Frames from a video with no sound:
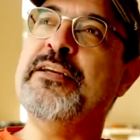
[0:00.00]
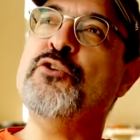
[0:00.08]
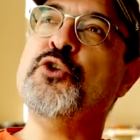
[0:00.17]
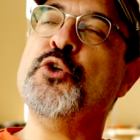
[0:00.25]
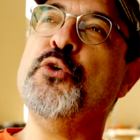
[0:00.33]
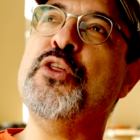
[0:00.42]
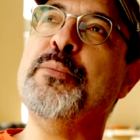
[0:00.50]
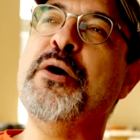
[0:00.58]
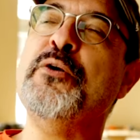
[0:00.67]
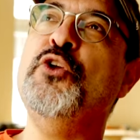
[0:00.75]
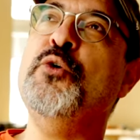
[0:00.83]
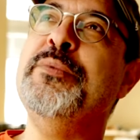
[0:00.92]
truth
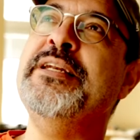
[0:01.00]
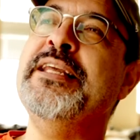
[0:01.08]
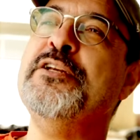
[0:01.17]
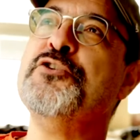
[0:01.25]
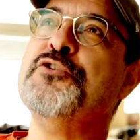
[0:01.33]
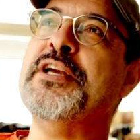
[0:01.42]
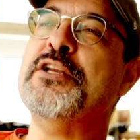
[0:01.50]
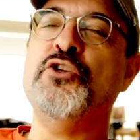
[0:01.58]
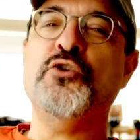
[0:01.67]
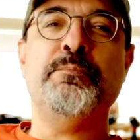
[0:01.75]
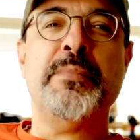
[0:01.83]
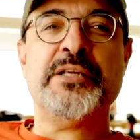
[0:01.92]
about human nature that
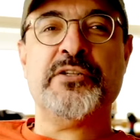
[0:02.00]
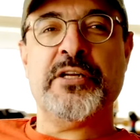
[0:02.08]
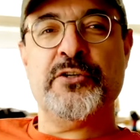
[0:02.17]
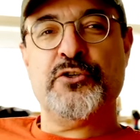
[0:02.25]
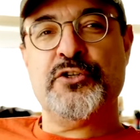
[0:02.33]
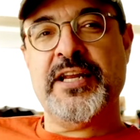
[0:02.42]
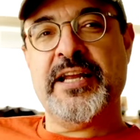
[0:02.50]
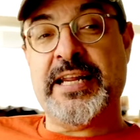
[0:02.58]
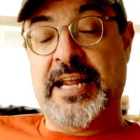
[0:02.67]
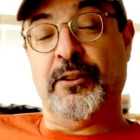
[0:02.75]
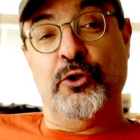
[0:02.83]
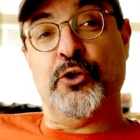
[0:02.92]
you must understand
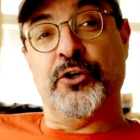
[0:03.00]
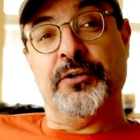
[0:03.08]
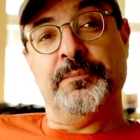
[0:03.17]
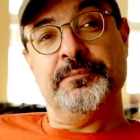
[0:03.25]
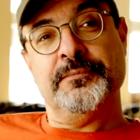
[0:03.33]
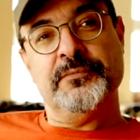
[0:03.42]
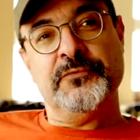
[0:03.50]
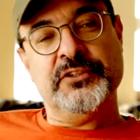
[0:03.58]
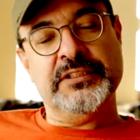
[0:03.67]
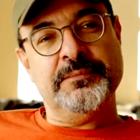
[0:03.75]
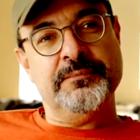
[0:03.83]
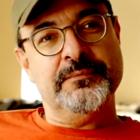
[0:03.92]
and learn.
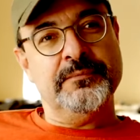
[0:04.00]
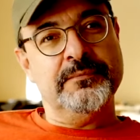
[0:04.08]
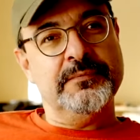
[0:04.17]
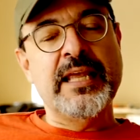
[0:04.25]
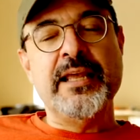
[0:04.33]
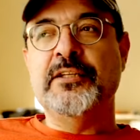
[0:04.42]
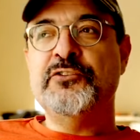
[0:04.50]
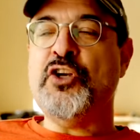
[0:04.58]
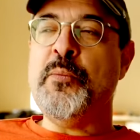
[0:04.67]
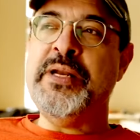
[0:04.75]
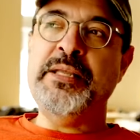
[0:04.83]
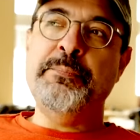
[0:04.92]
See?
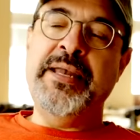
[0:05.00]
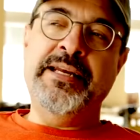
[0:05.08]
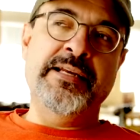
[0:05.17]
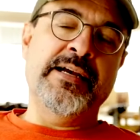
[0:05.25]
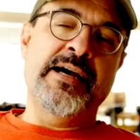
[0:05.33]
So many beta